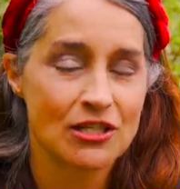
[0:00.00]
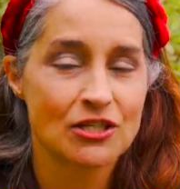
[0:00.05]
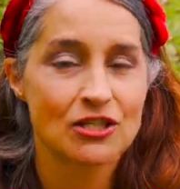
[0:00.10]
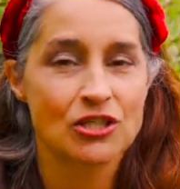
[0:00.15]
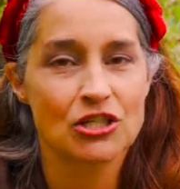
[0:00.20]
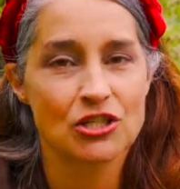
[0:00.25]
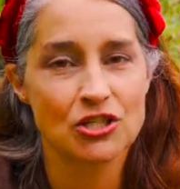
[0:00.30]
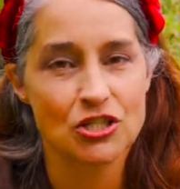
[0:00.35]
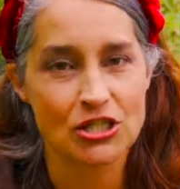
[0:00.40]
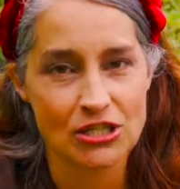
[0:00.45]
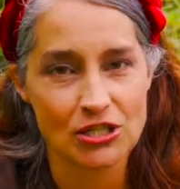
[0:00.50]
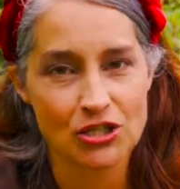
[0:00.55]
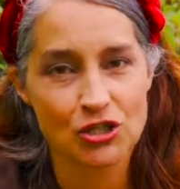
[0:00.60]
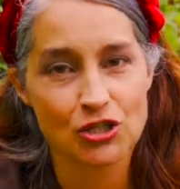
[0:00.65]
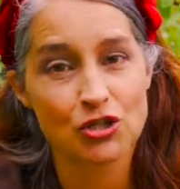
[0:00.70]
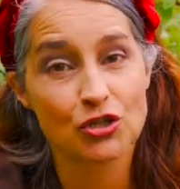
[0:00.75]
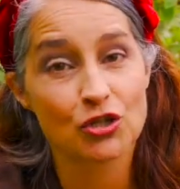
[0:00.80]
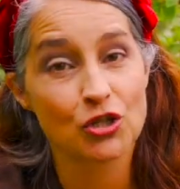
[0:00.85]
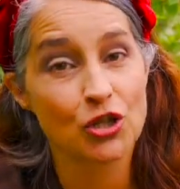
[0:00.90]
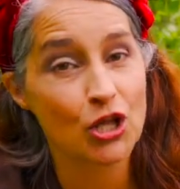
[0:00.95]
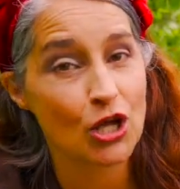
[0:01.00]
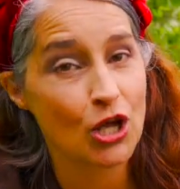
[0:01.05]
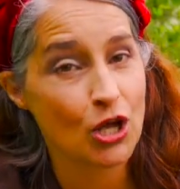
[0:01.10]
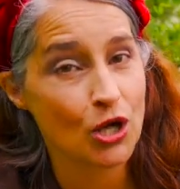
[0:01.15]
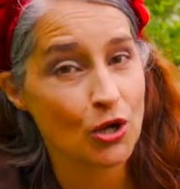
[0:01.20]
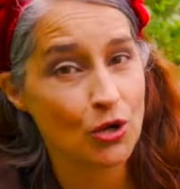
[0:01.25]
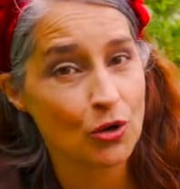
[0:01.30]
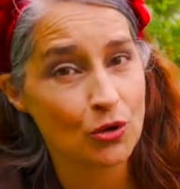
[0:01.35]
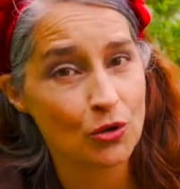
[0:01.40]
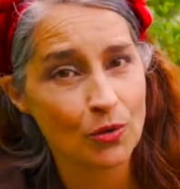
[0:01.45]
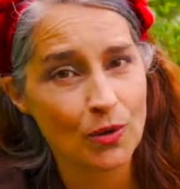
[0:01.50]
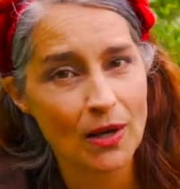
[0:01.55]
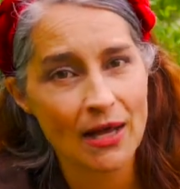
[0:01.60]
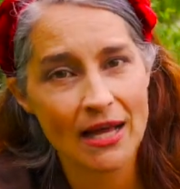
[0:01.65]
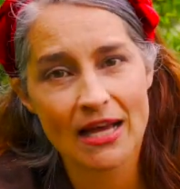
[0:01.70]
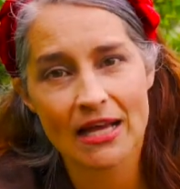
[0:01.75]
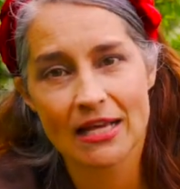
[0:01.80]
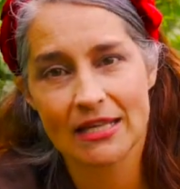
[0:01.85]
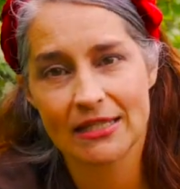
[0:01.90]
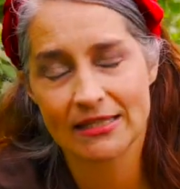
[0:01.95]
to just slow
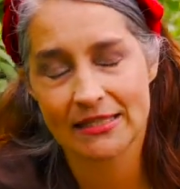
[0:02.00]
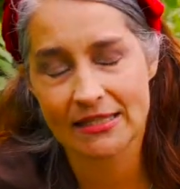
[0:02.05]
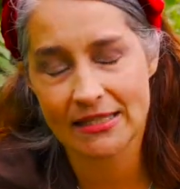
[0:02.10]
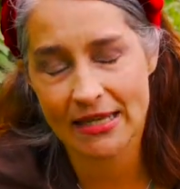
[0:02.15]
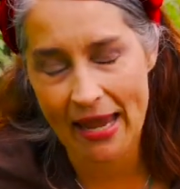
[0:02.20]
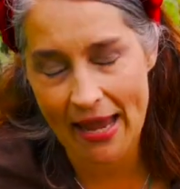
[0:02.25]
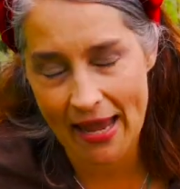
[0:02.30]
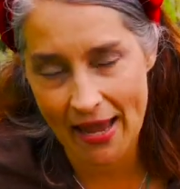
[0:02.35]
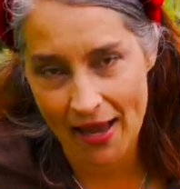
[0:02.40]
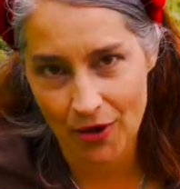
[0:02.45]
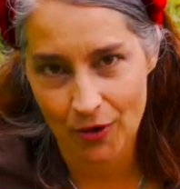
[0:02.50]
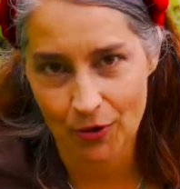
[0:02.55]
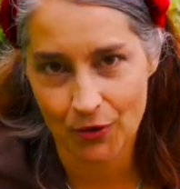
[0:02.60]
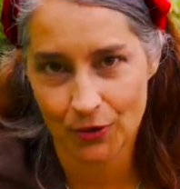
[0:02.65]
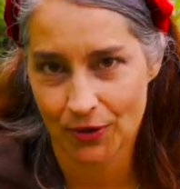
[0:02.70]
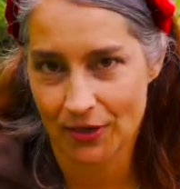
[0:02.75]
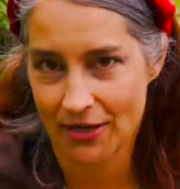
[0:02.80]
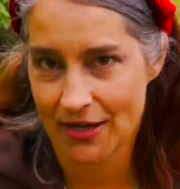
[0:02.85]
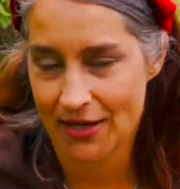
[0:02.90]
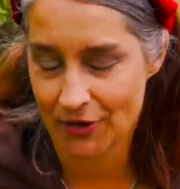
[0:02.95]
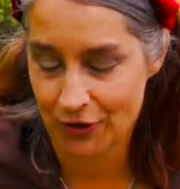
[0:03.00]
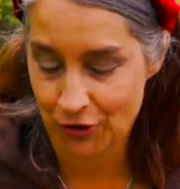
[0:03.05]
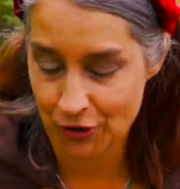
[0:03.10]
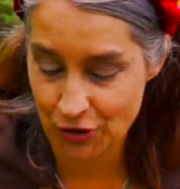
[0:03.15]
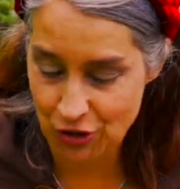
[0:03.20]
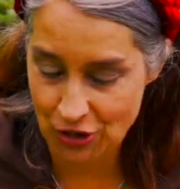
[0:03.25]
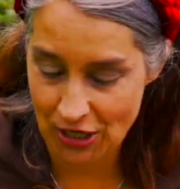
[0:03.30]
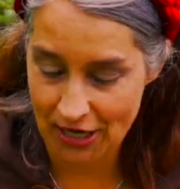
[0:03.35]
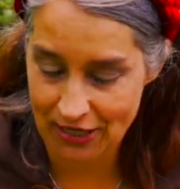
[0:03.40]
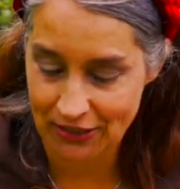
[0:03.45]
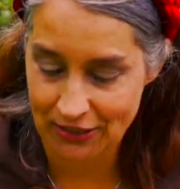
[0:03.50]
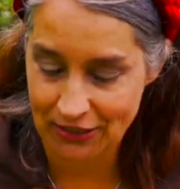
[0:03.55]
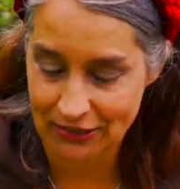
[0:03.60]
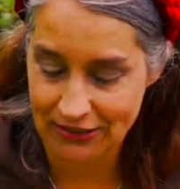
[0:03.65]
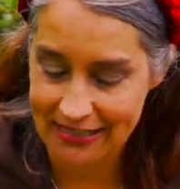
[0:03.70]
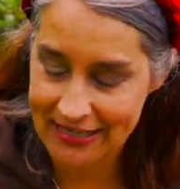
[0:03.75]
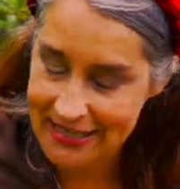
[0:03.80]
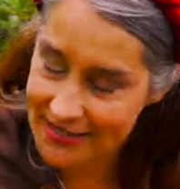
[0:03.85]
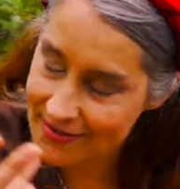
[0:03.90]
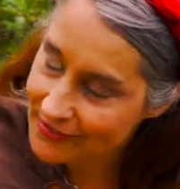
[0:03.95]
down
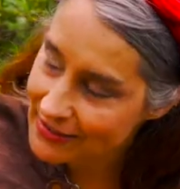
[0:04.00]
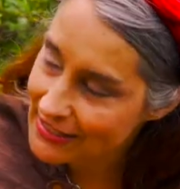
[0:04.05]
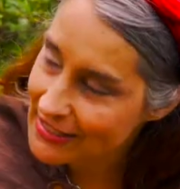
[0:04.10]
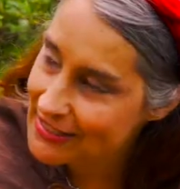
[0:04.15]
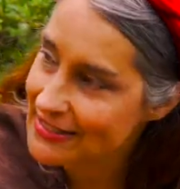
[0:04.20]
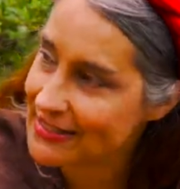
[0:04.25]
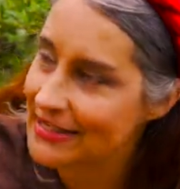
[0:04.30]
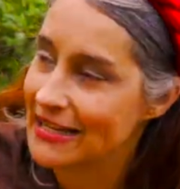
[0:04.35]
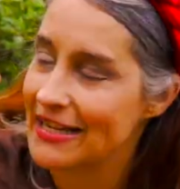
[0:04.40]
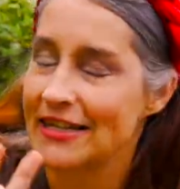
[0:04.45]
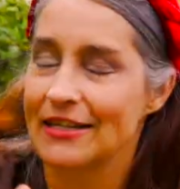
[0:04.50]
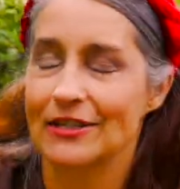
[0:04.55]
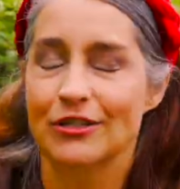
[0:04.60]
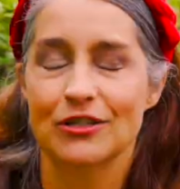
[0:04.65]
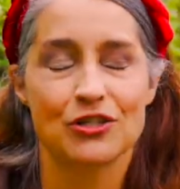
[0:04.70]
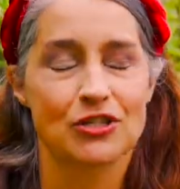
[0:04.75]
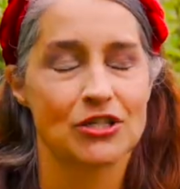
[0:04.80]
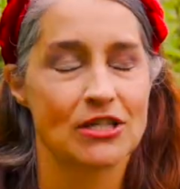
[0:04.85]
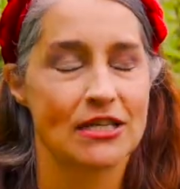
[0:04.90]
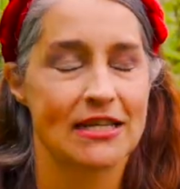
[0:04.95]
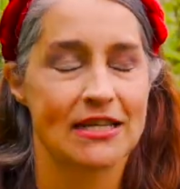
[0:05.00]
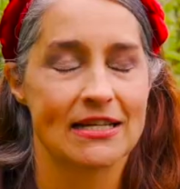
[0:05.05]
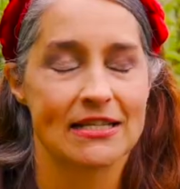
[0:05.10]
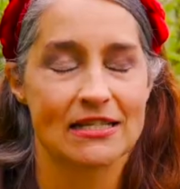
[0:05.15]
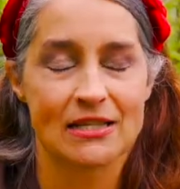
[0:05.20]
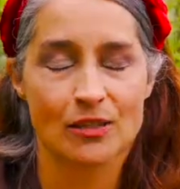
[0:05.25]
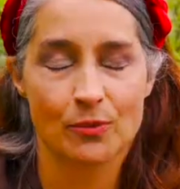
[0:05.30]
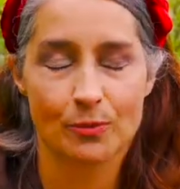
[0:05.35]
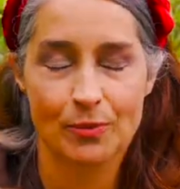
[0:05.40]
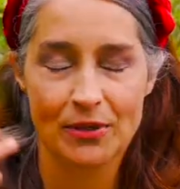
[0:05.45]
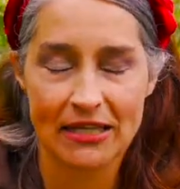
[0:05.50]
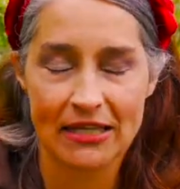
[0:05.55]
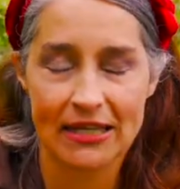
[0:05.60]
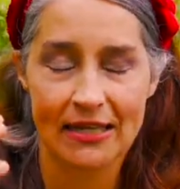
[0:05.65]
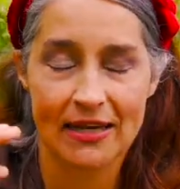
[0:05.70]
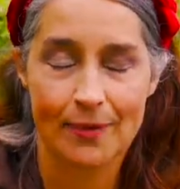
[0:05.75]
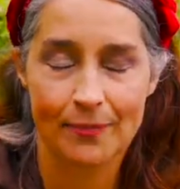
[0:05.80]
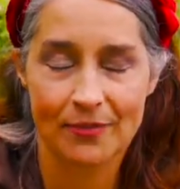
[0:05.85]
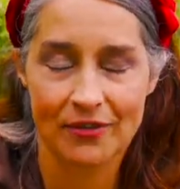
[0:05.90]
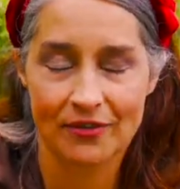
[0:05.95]
energetically, even as the energy is
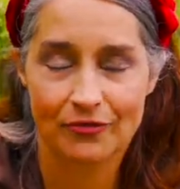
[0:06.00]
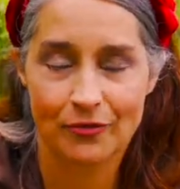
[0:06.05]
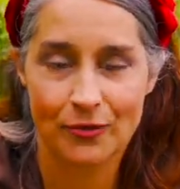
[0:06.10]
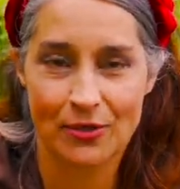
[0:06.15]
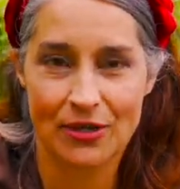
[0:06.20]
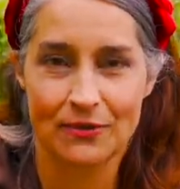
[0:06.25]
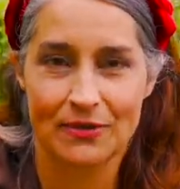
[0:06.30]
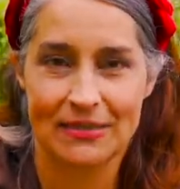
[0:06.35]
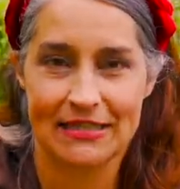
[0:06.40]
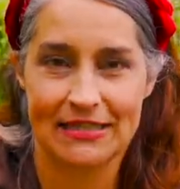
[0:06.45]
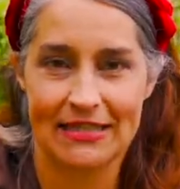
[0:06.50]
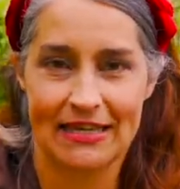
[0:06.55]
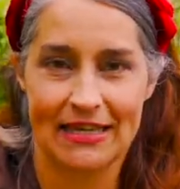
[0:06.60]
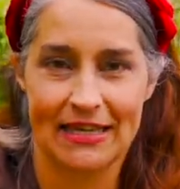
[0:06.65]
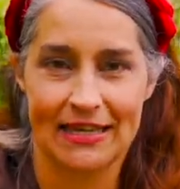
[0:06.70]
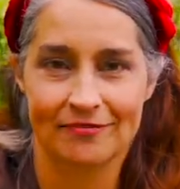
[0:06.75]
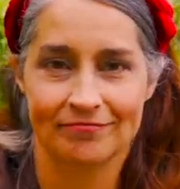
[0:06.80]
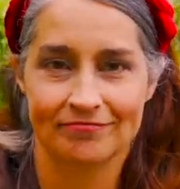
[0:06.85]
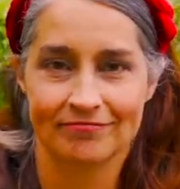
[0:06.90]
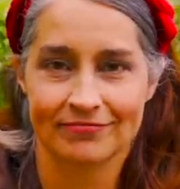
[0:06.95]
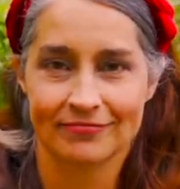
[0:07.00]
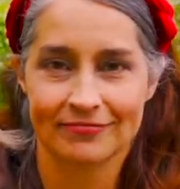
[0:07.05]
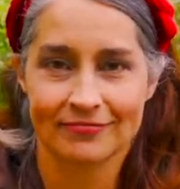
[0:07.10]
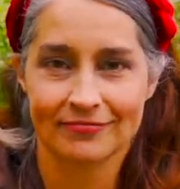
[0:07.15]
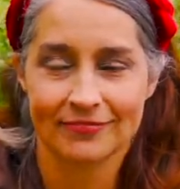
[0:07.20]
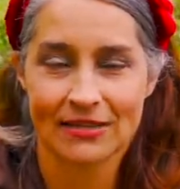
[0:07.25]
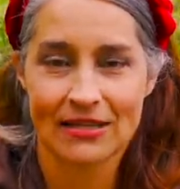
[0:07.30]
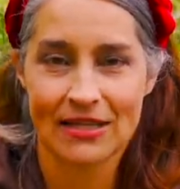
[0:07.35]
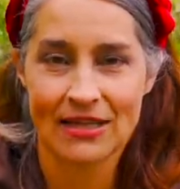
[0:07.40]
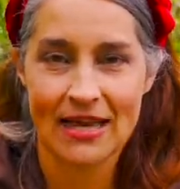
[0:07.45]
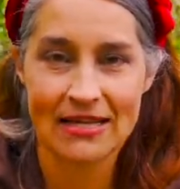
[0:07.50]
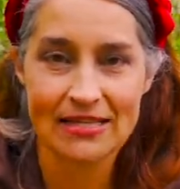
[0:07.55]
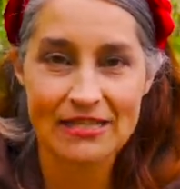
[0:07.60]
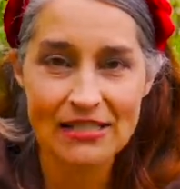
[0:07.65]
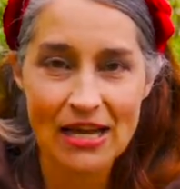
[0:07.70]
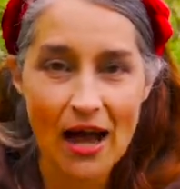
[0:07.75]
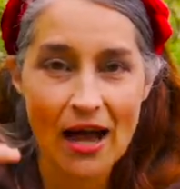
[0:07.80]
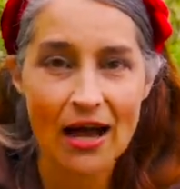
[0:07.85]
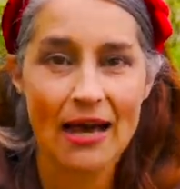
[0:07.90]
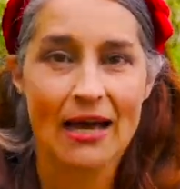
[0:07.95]
speeding up the frequency and
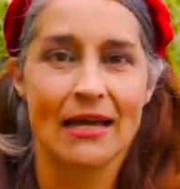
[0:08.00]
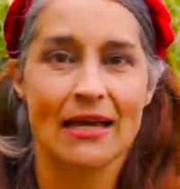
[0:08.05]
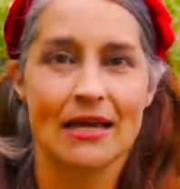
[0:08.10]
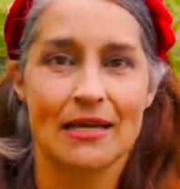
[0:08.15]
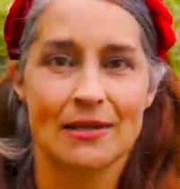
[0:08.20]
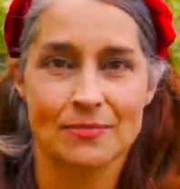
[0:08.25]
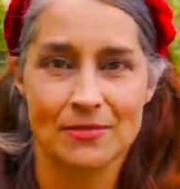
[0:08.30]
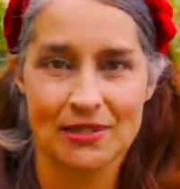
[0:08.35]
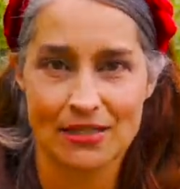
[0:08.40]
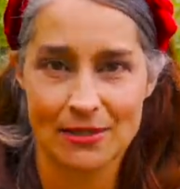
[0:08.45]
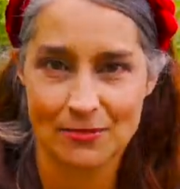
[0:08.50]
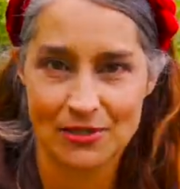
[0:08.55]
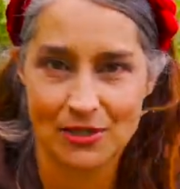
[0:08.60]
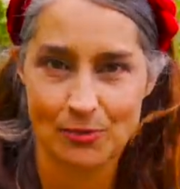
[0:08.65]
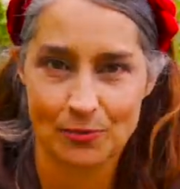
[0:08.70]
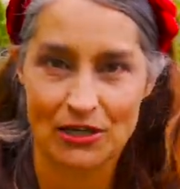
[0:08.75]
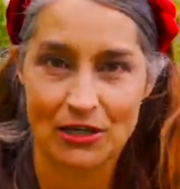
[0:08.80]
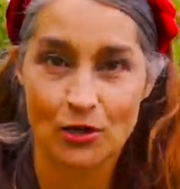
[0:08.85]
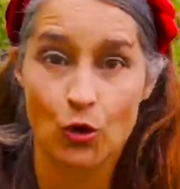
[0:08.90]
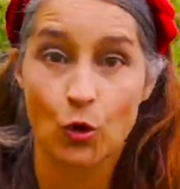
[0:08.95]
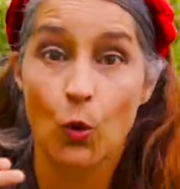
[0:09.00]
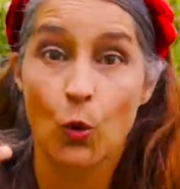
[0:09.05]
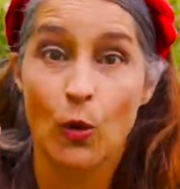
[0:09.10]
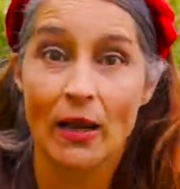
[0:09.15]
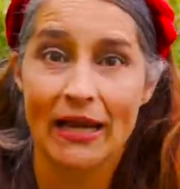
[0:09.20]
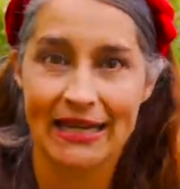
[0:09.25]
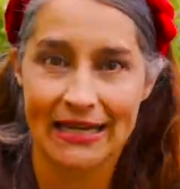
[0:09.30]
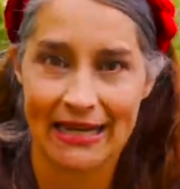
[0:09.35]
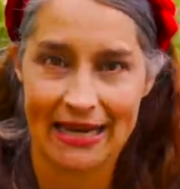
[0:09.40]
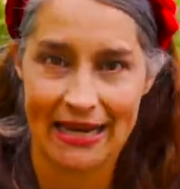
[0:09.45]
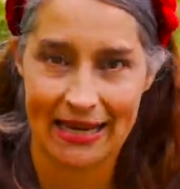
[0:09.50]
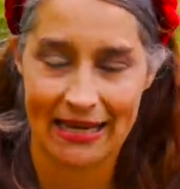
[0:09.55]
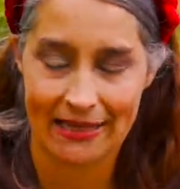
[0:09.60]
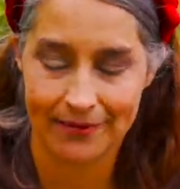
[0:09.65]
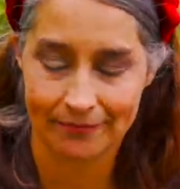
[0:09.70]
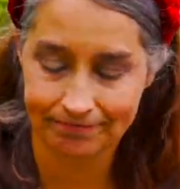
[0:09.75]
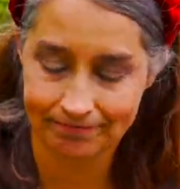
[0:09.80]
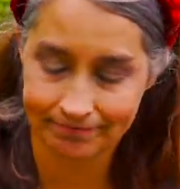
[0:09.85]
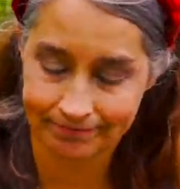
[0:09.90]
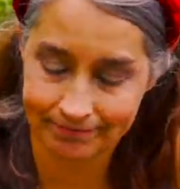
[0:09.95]
time seems to be quickening.